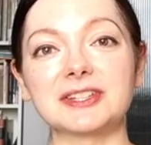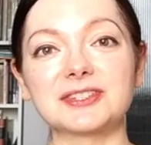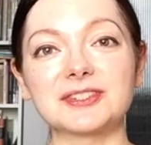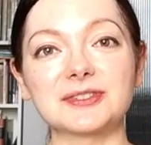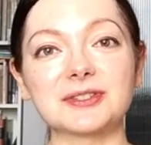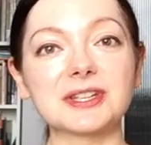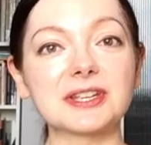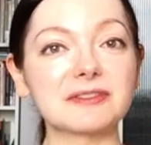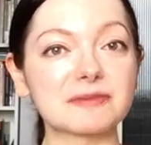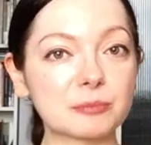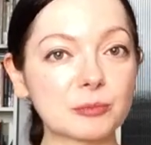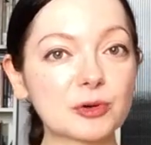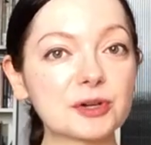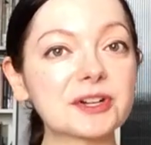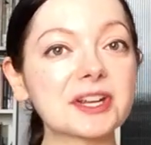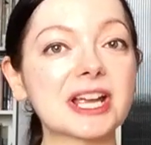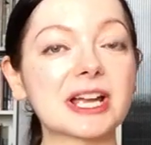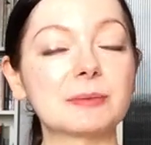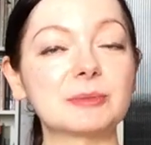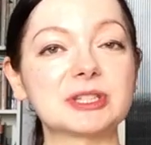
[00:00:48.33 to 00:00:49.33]
to give more
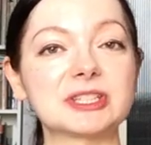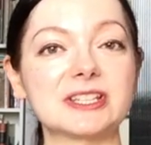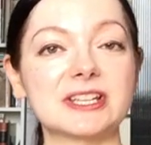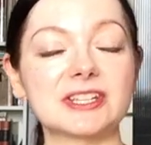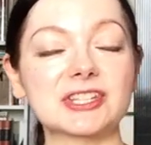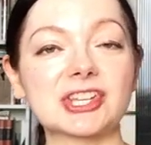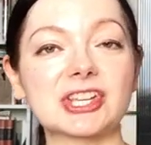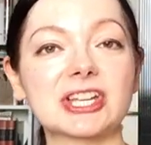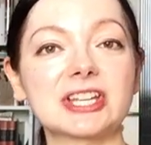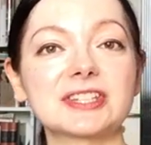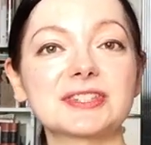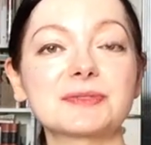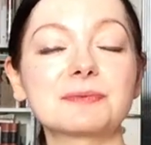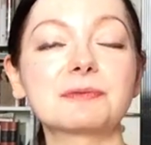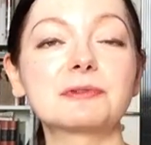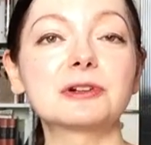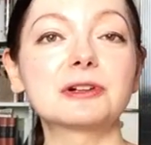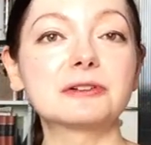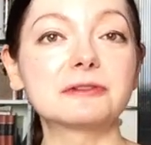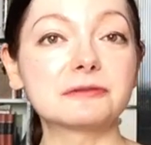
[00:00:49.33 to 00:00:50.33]
recommendations
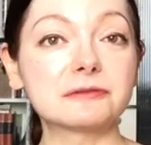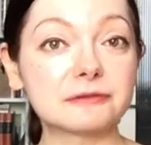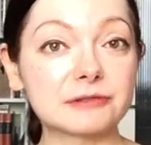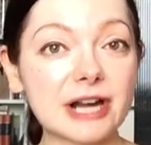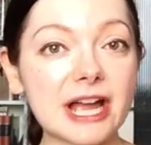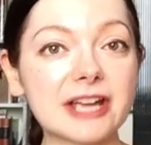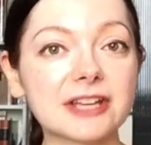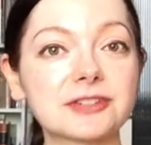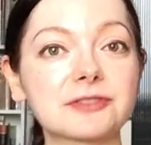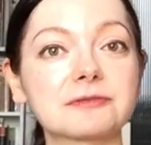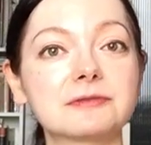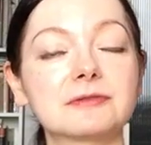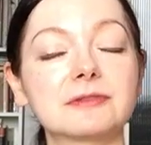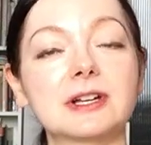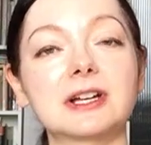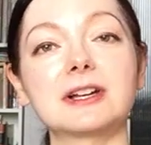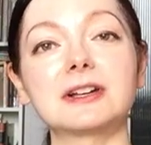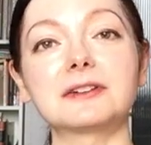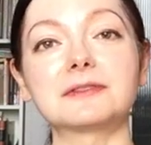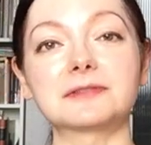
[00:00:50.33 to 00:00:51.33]
for fresh
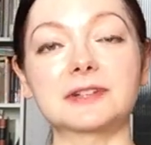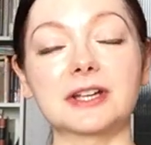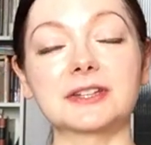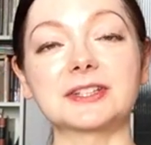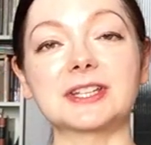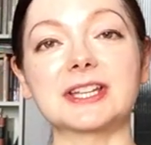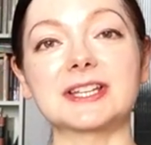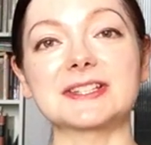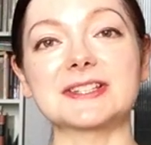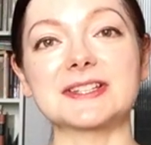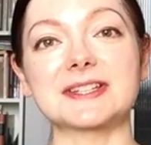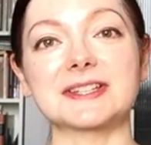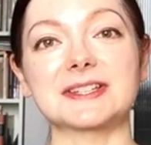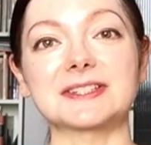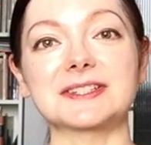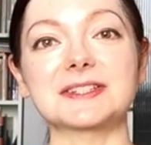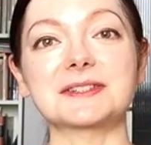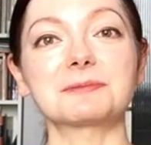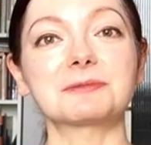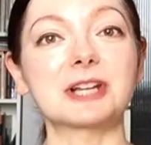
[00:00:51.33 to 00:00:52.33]

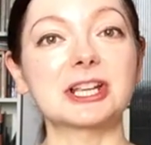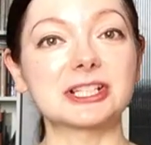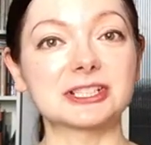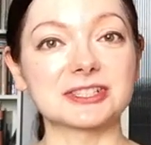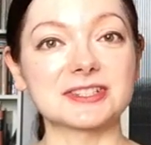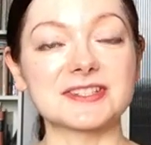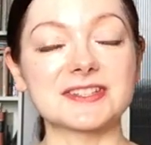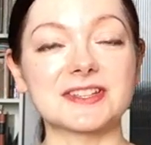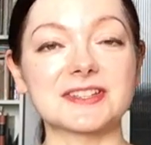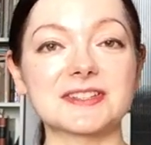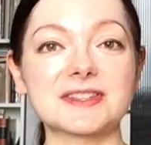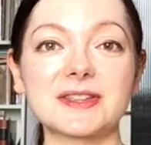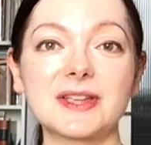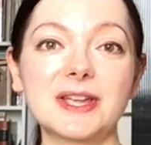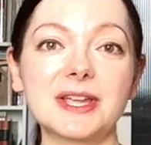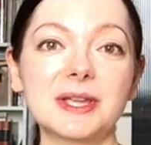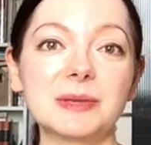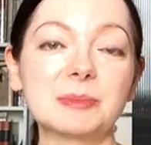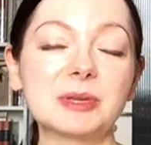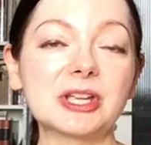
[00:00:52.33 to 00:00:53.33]
frankincense fragrances,
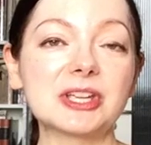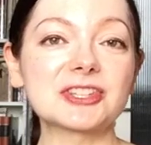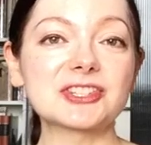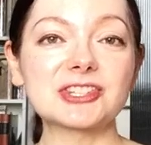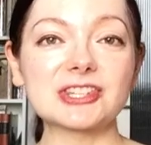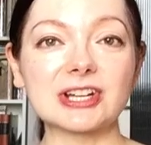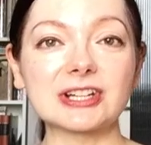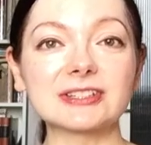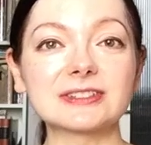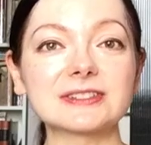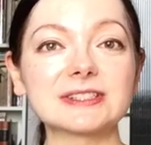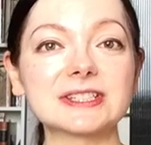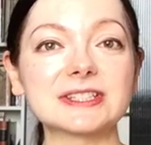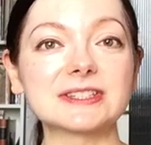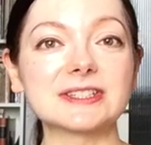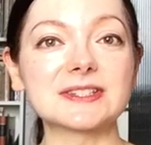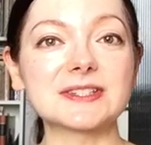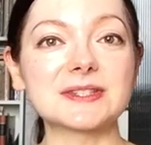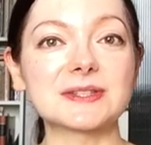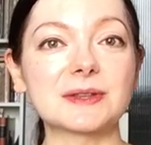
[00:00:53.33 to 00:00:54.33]
because generally
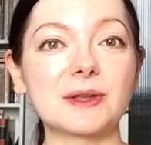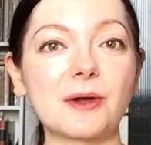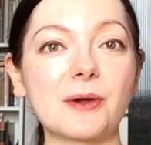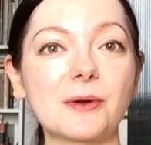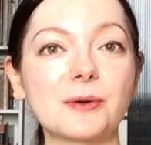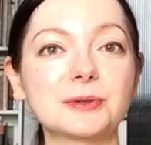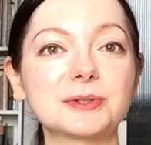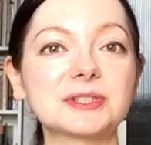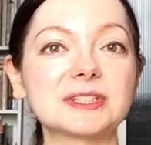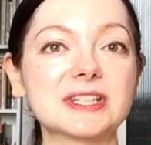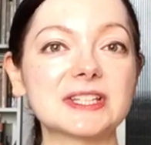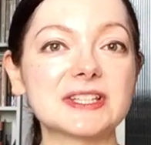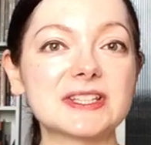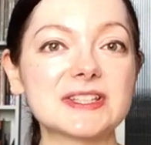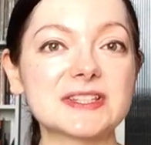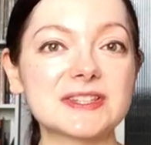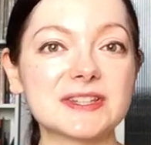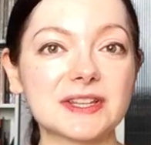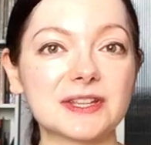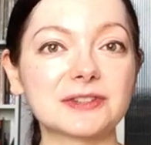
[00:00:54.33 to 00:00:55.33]
this note
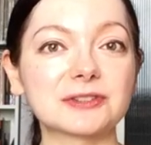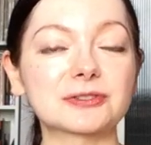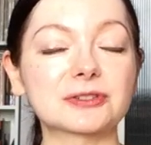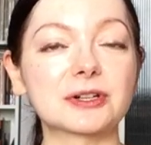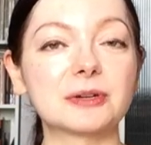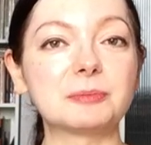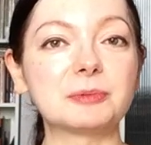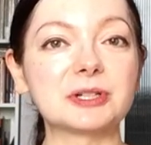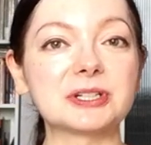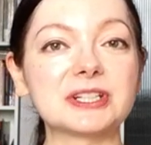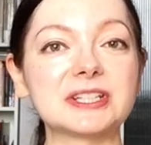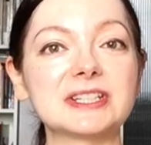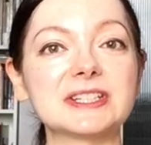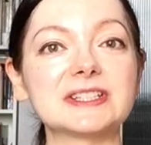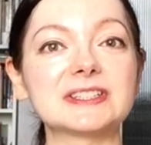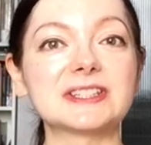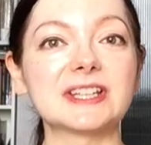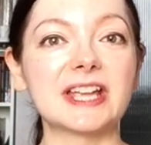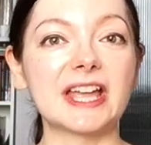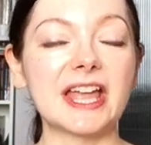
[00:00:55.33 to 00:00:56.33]
is
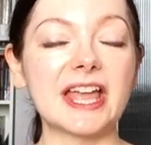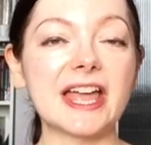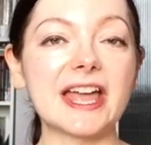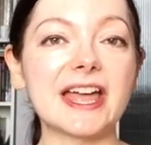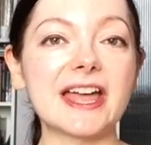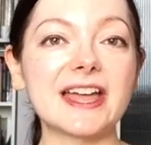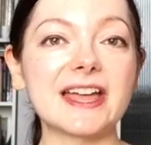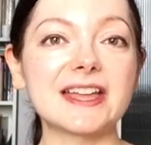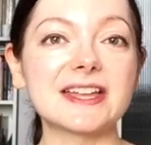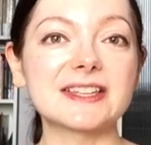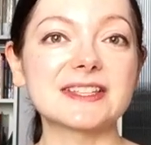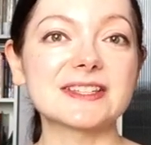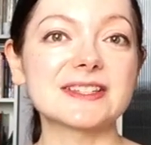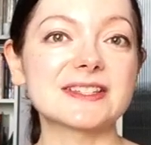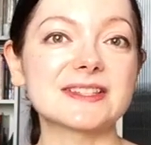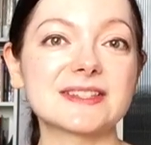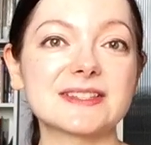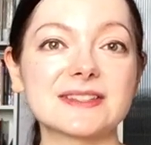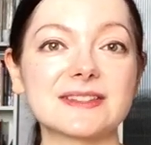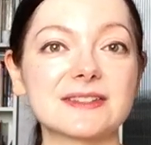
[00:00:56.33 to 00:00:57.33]
interpreted
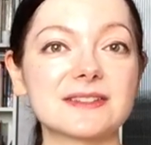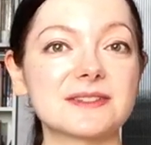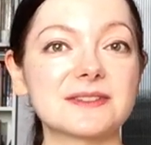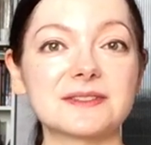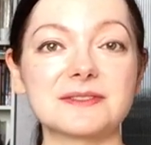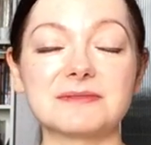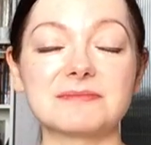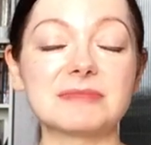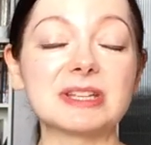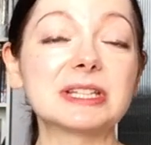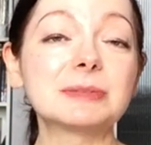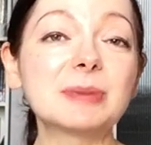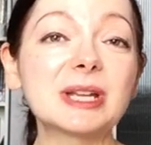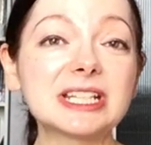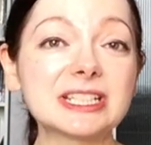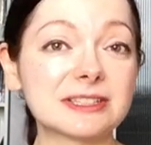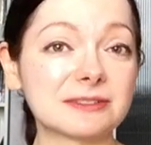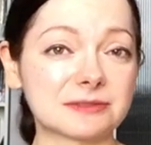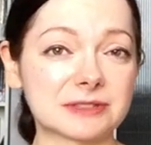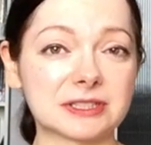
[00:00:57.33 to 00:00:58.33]
as, in
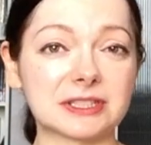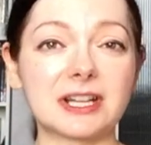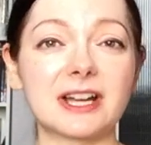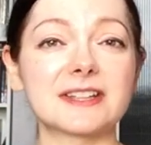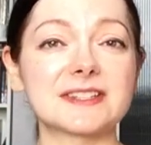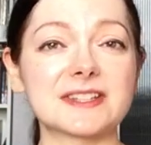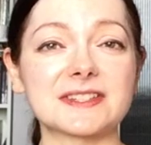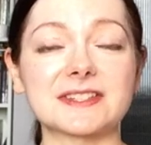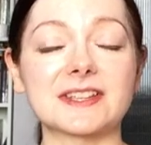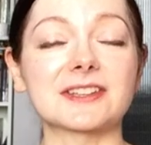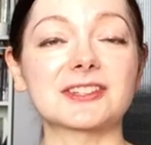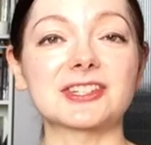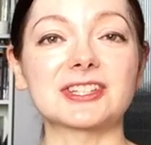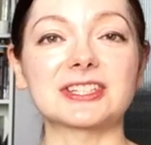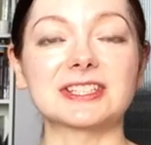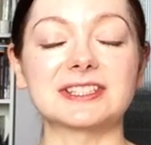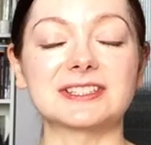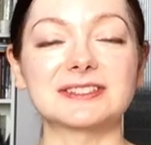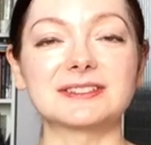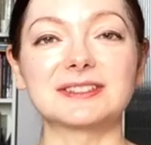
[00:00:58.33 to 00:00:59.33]
many different guises
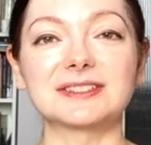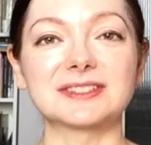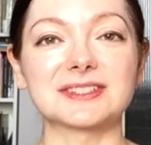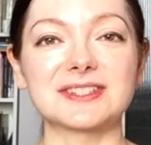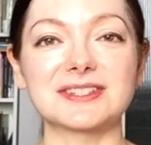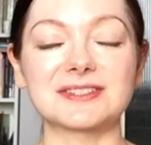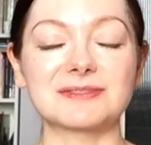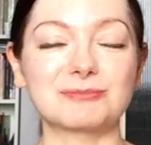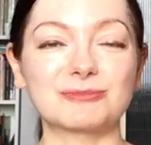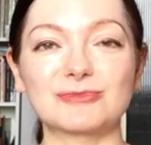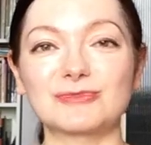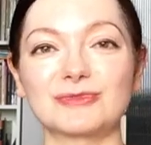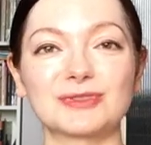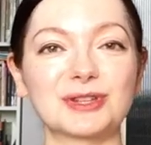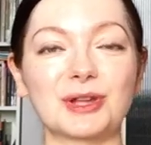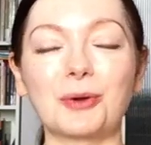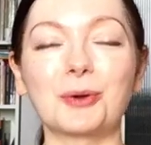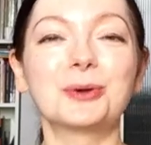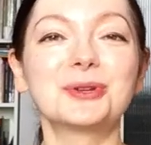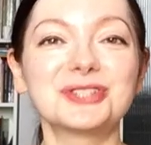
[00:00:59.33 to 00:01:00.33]
actually, there's
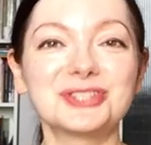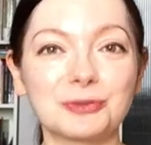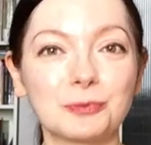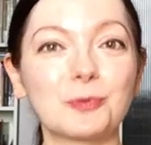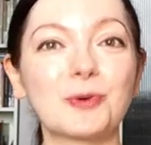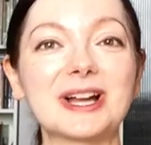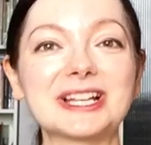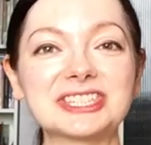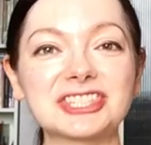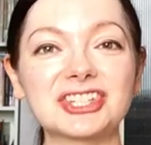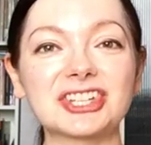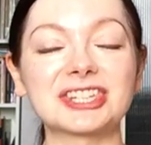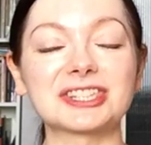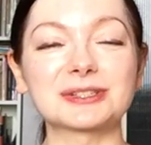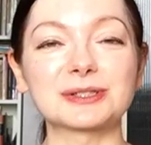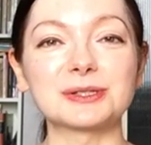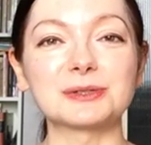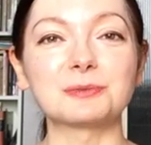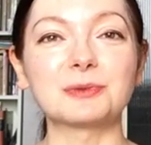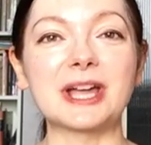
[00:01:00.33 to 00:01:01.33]
no one
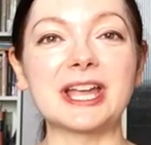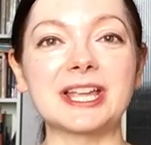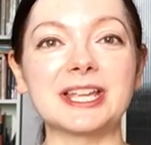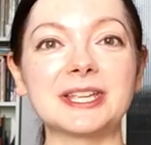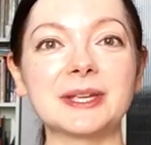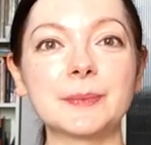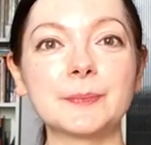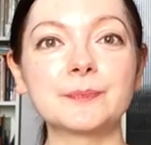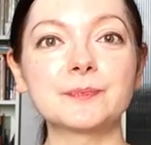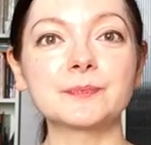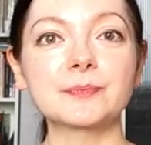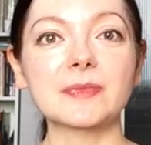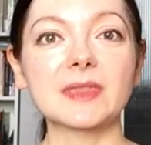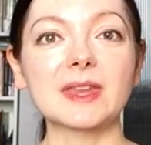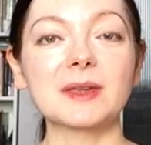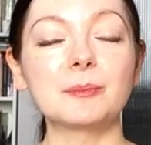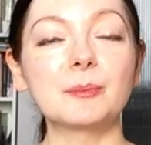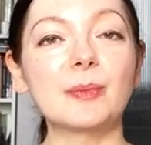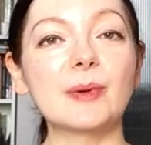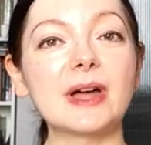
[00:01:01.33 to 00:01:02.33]
general way,
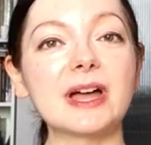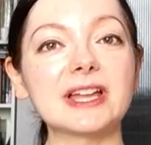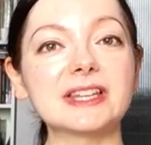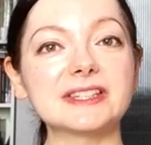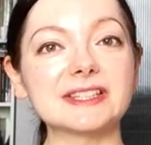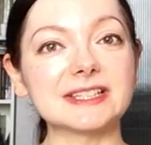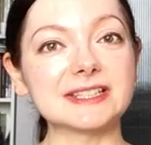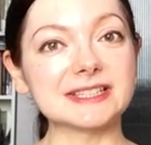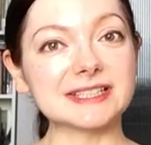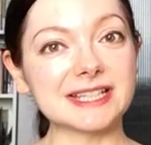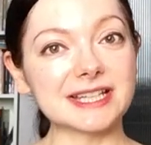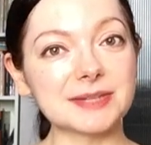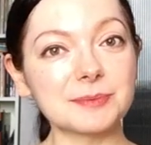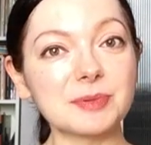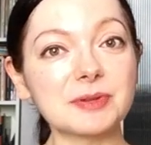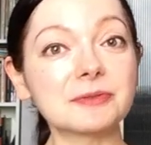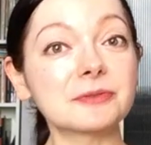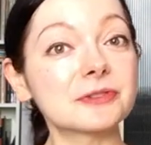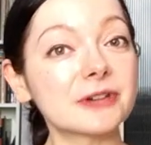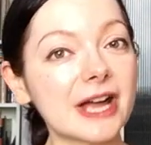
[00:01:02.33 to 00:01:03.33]
but it can
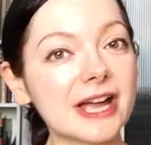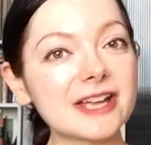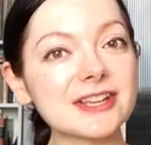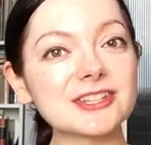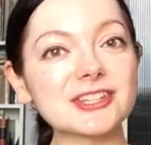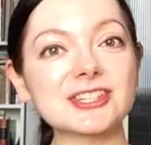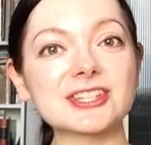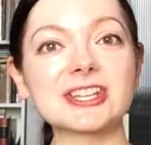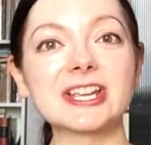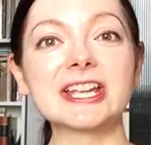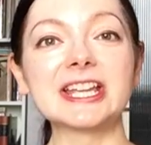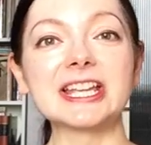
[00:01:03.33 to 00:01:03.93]
be fresh